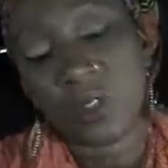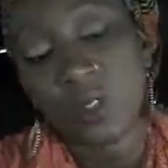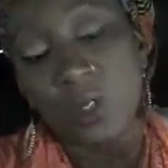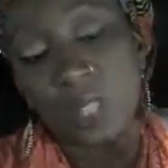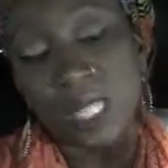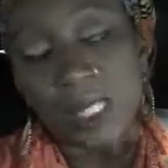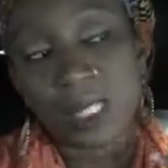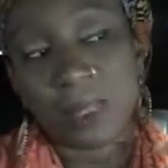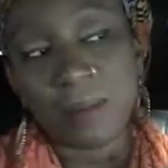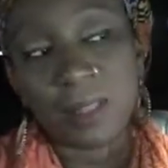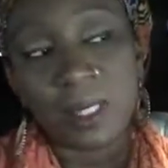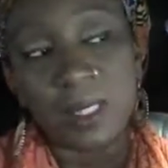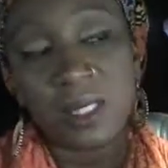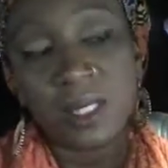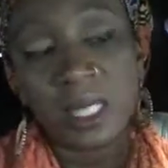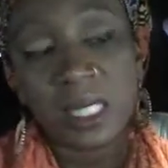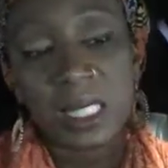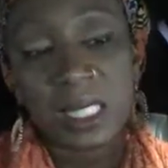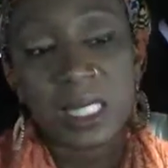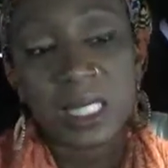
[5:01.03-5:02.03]
So that's something
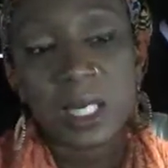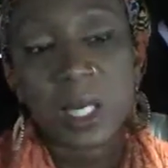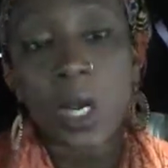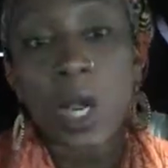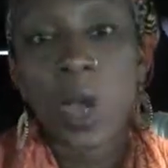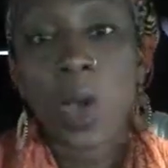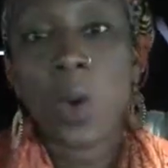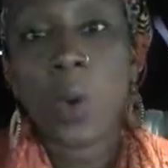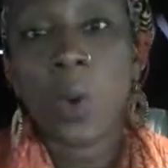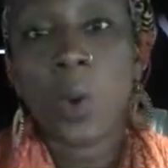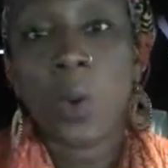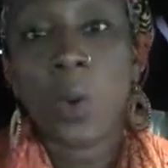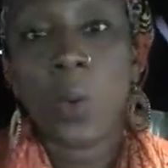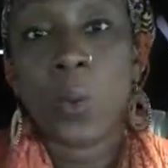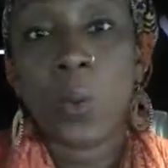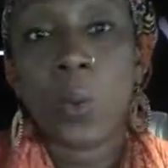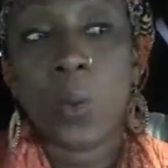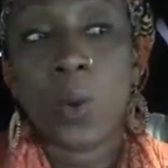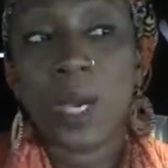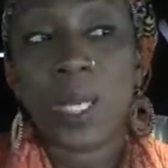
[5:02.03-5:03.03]
to consider.
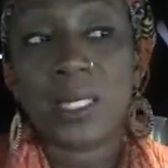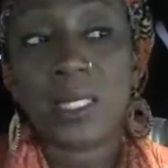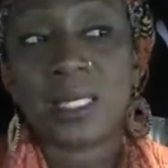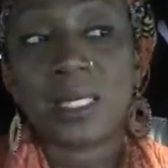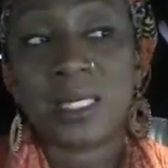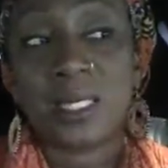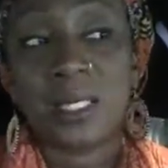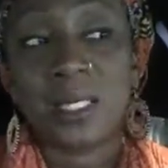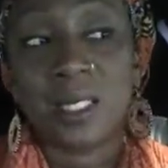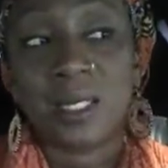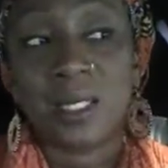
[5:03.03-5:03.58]
What